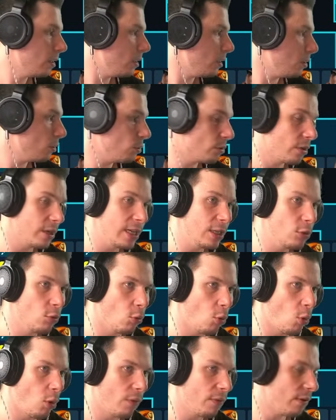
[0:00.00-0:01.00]
You don't need to
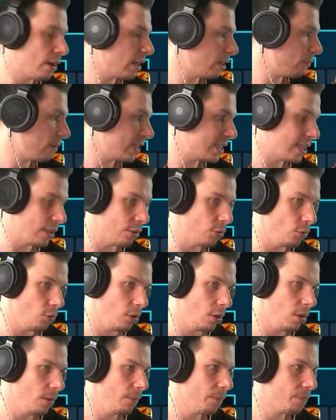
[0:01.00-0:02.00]
over-aggress at
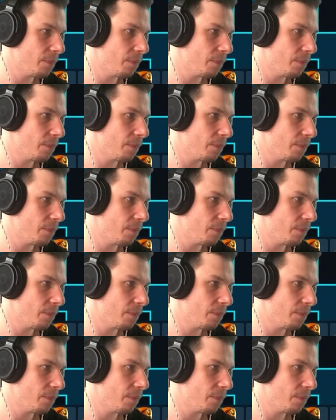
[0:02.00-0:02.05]
all.